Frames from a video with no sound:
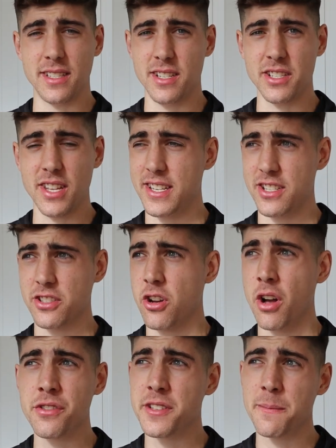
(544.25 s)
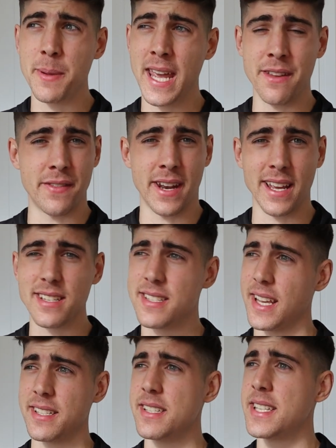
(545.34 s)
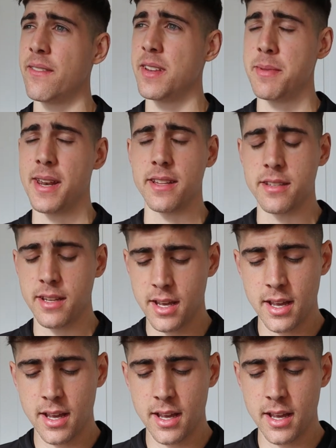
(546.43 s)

It's just constant pain for like 60, 70 minutes.